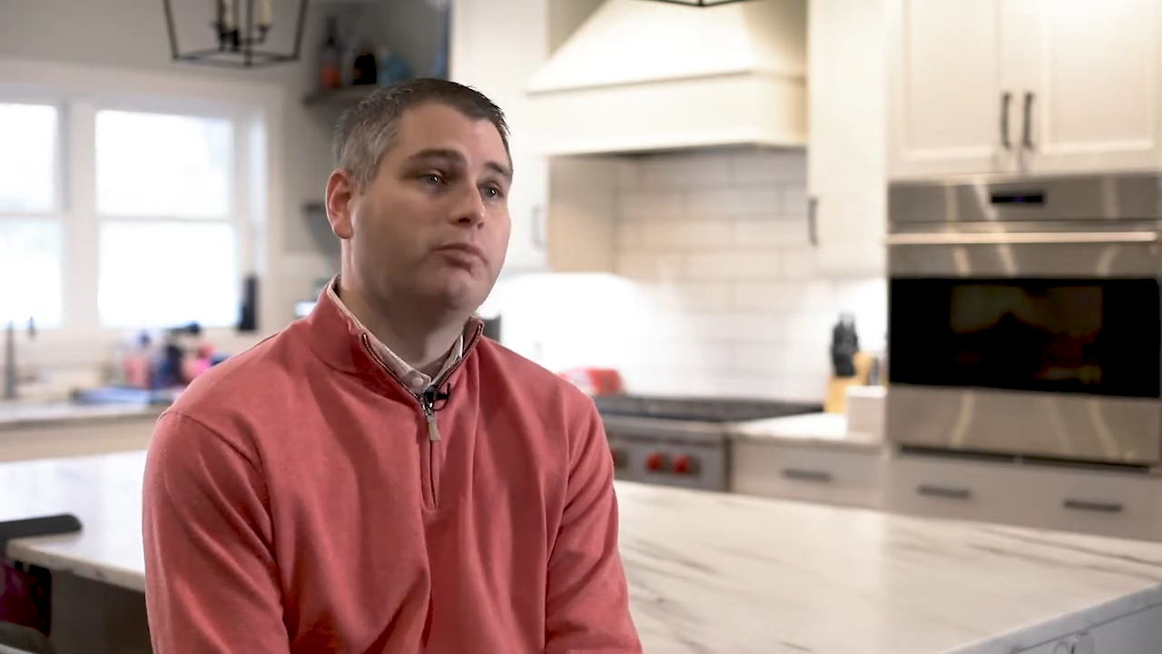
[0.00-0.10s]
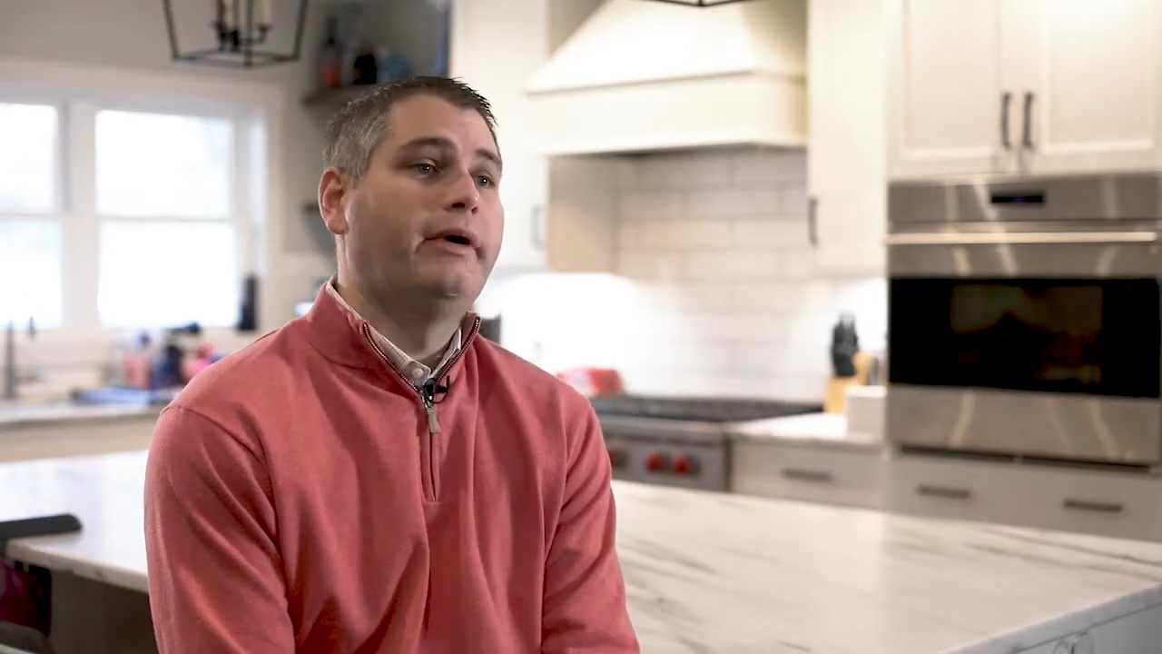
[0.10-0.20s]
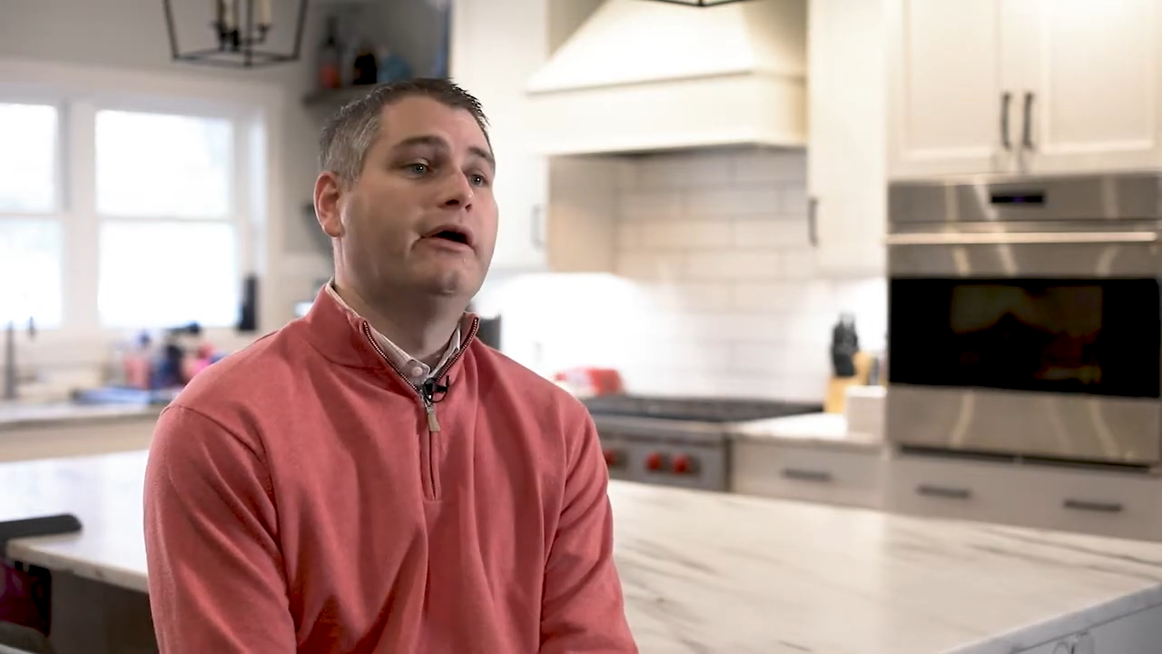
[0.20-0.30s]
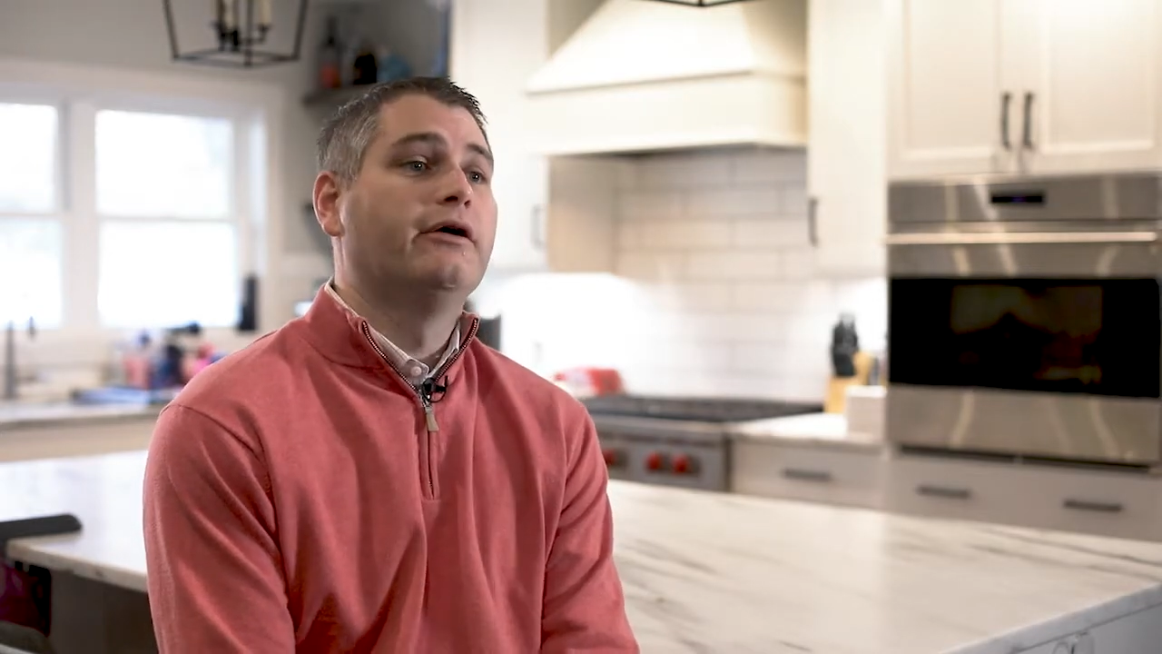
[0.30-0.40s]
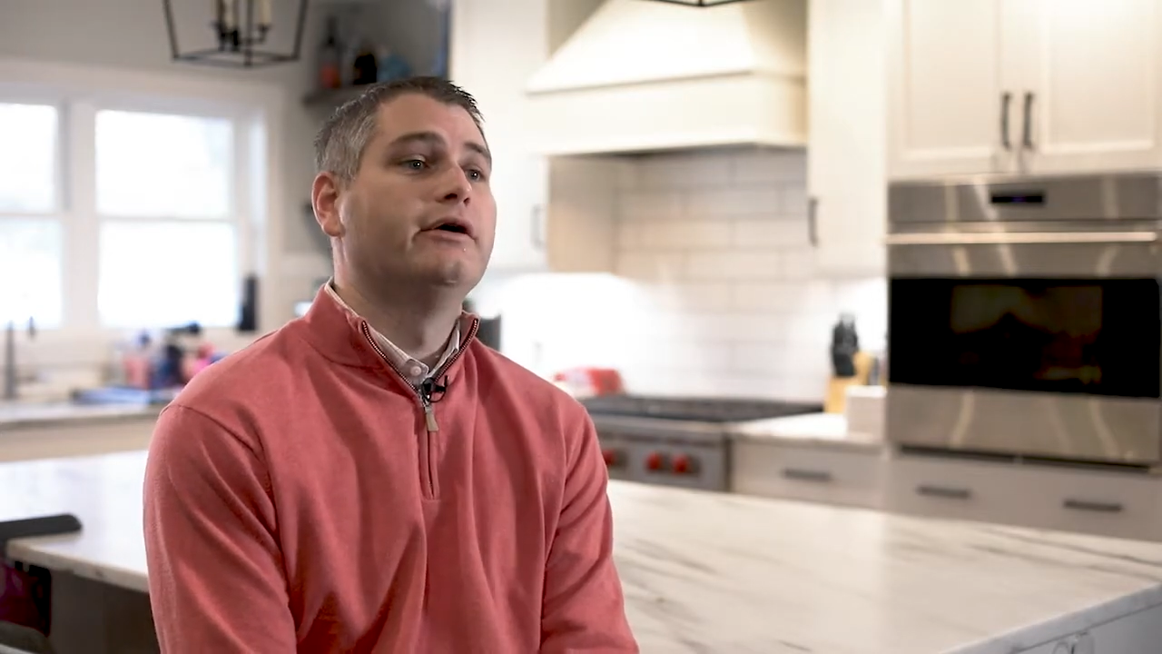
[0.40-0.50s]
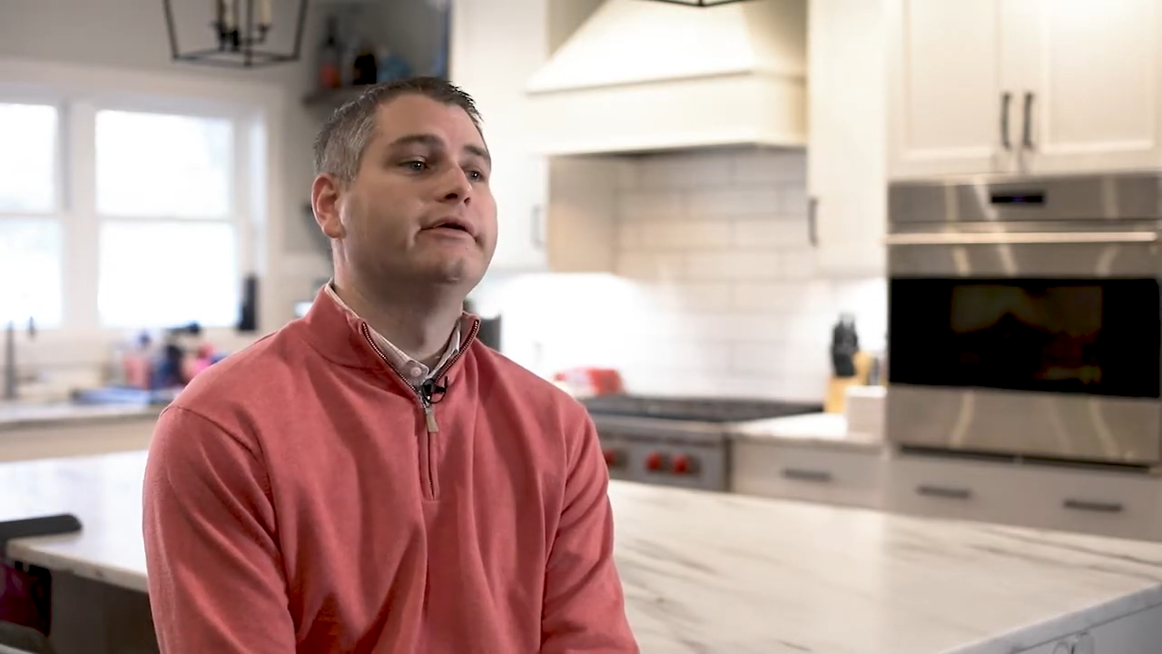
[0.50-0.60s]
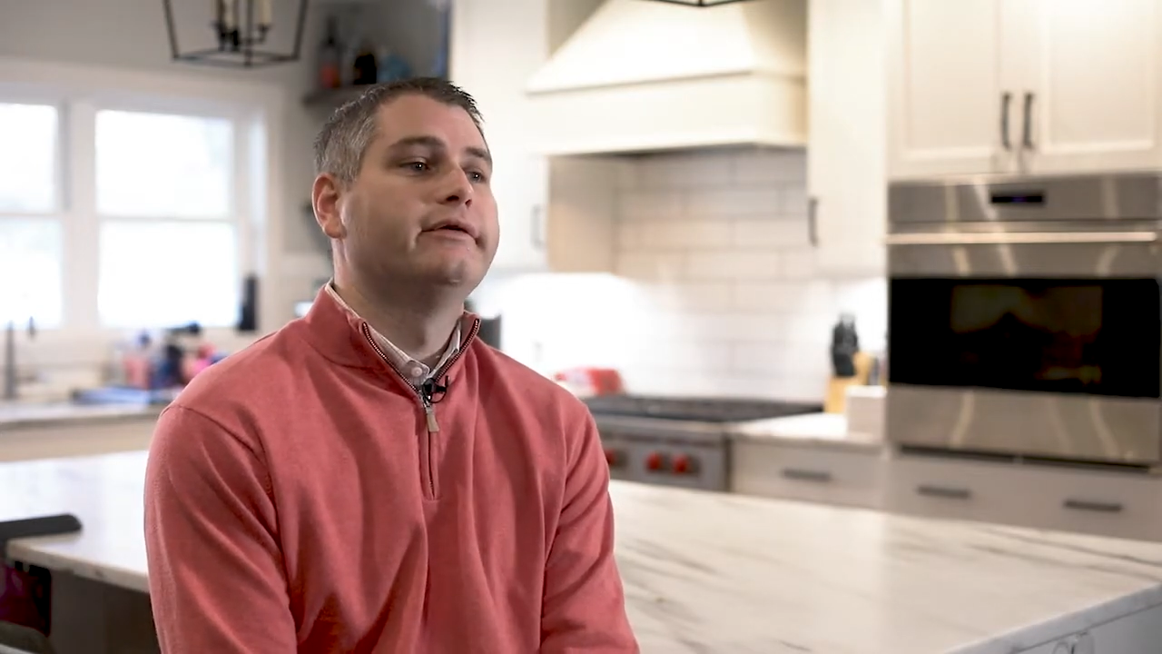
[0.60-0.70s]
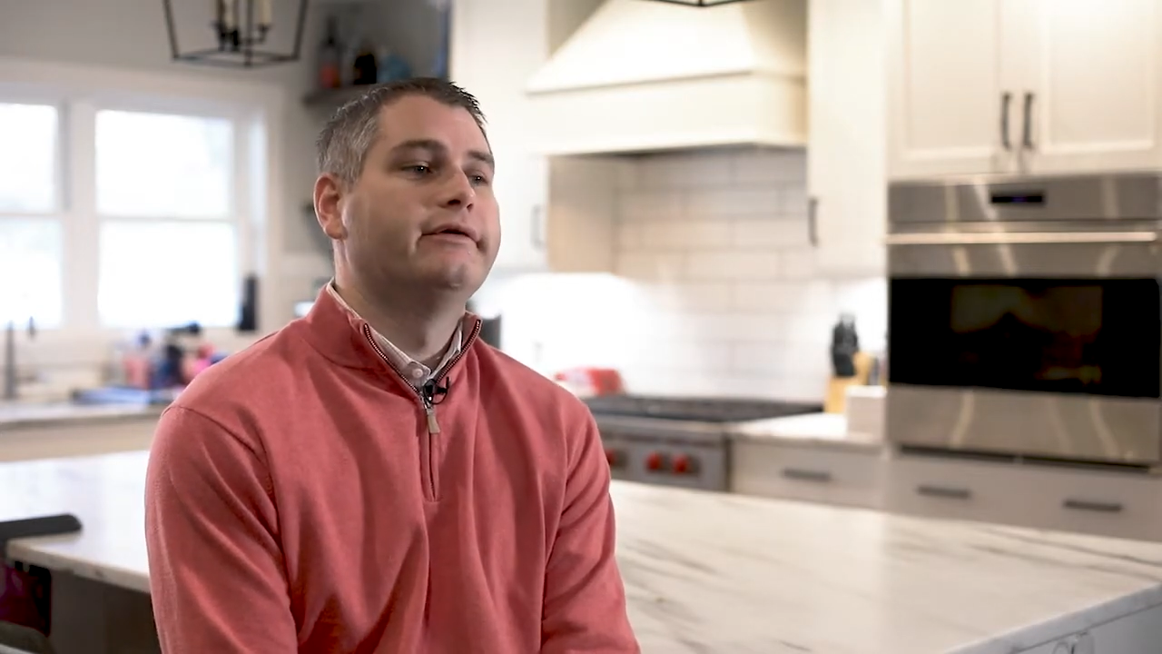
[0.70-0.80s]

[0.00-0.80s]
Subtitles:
parent.